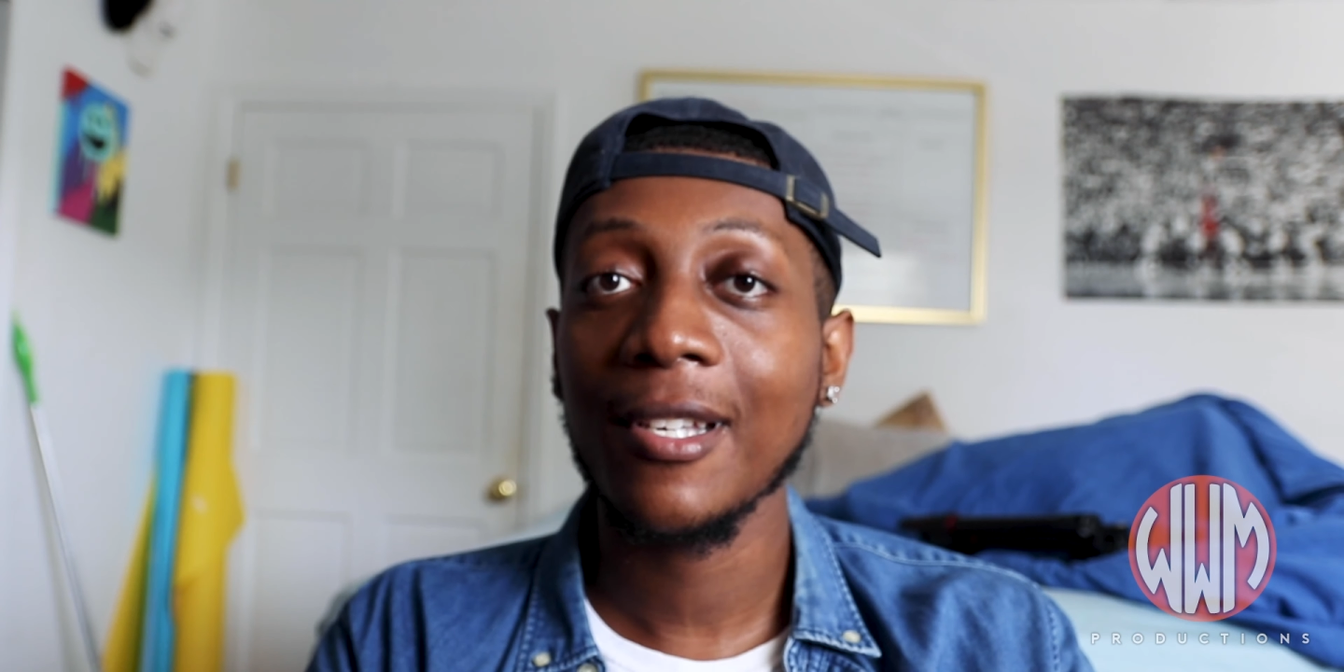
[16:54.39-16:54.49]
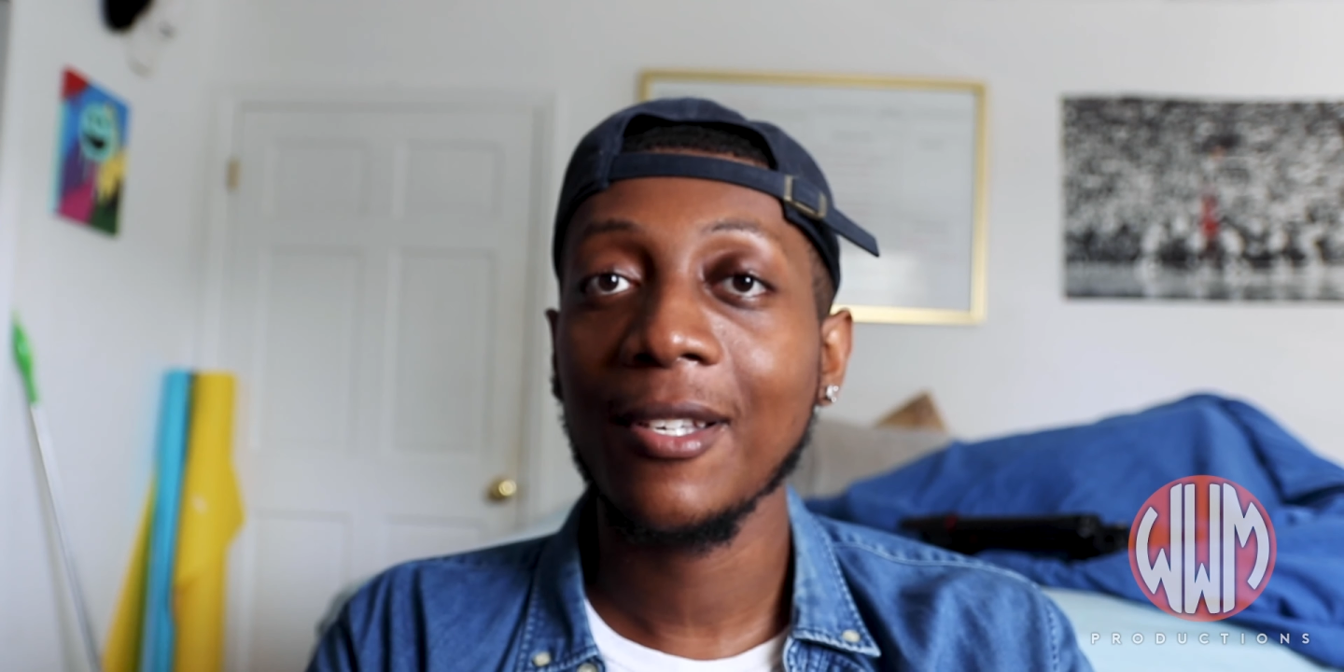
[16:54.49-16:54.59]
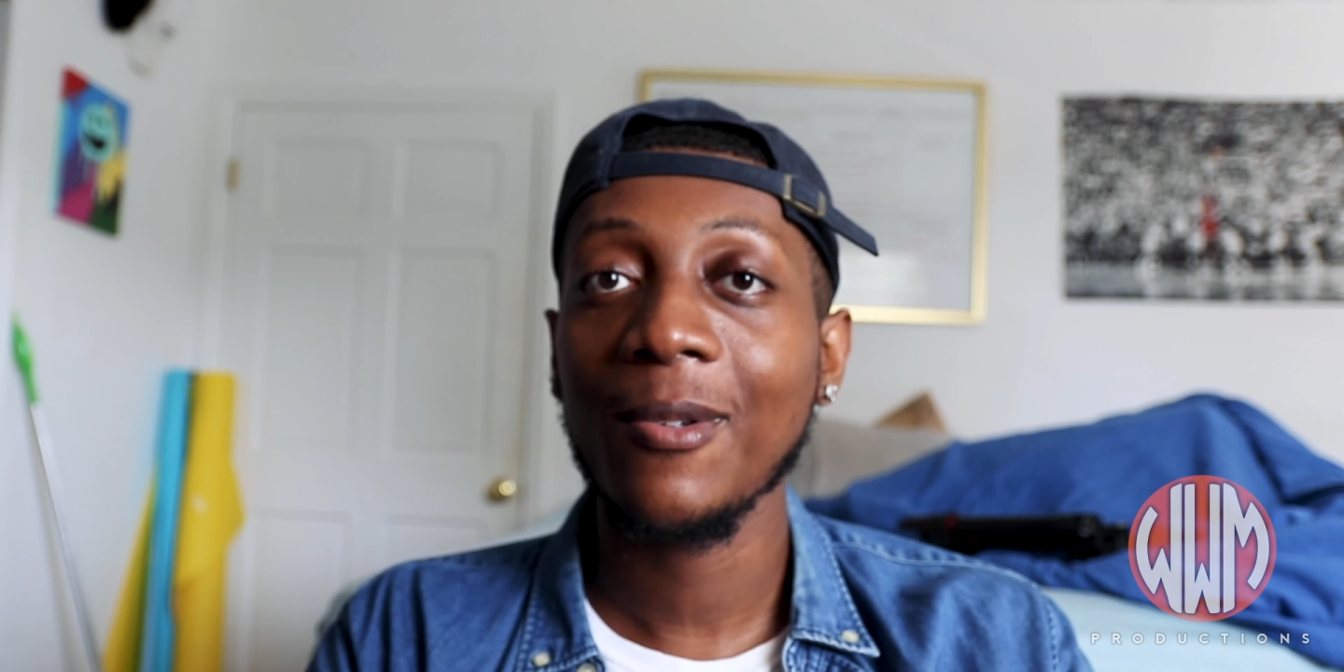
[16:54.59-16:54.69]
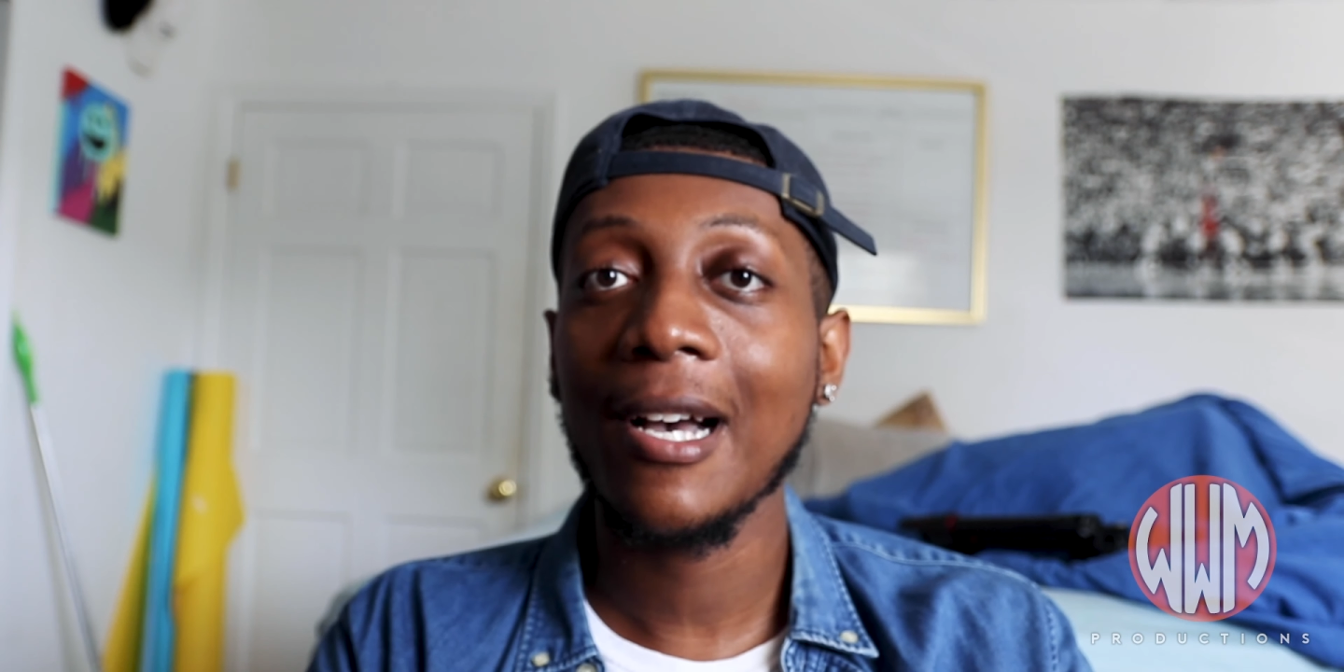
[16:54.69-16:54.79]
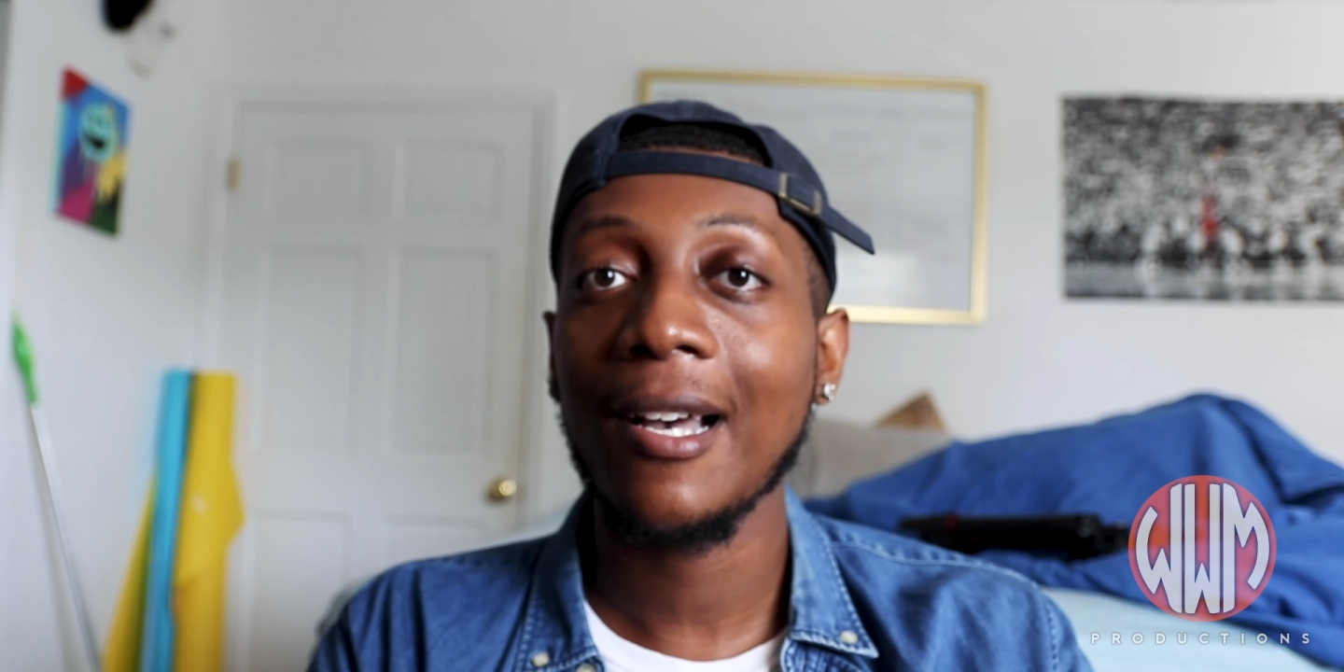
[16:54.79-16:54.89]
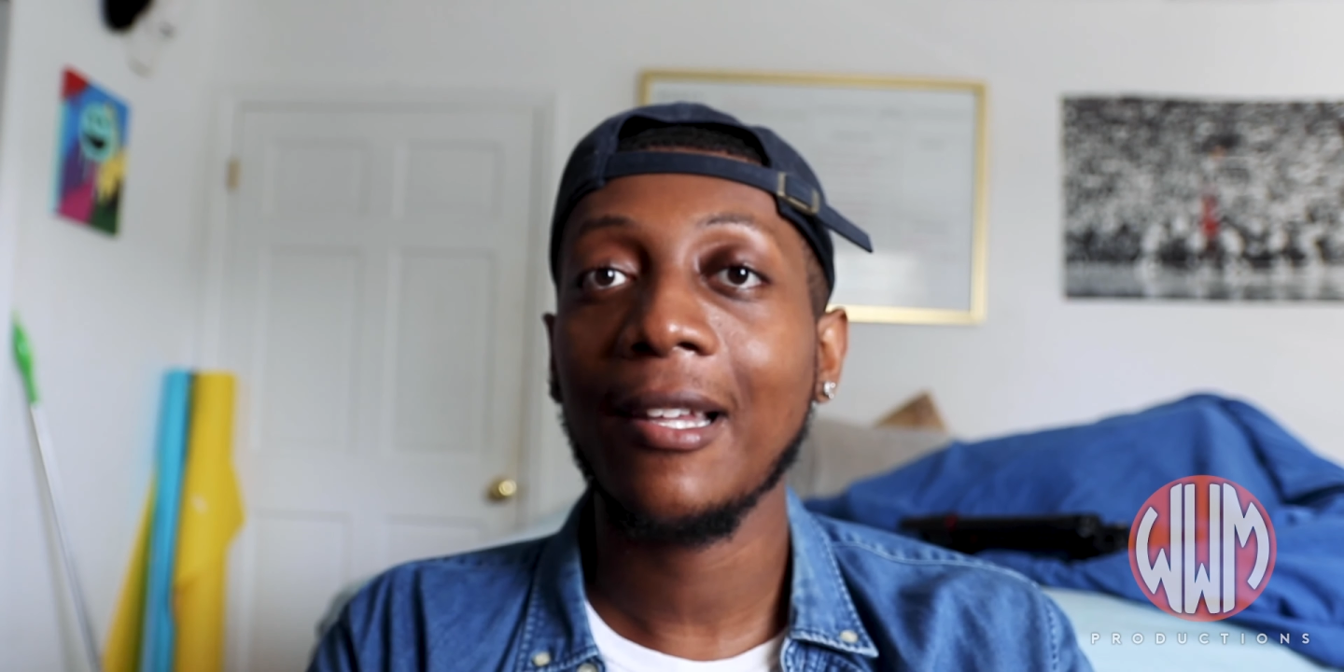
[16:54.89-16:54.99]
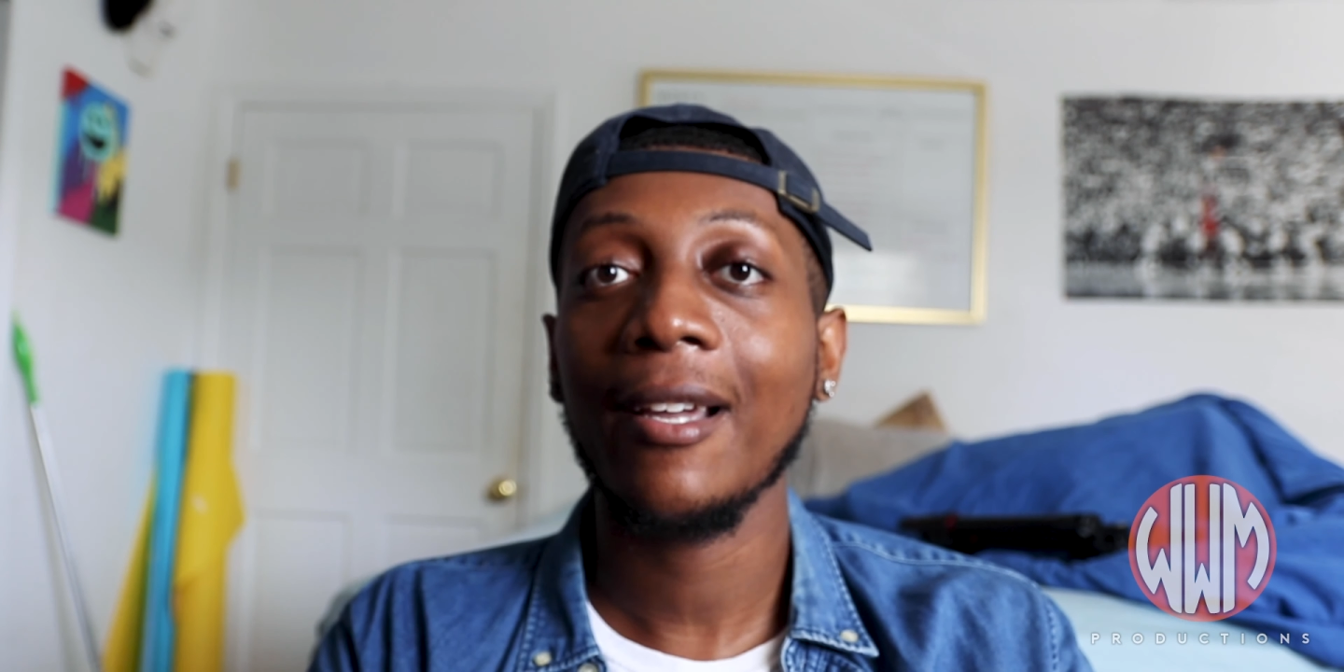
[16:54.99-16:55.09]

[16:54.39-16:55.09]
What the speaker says: and you got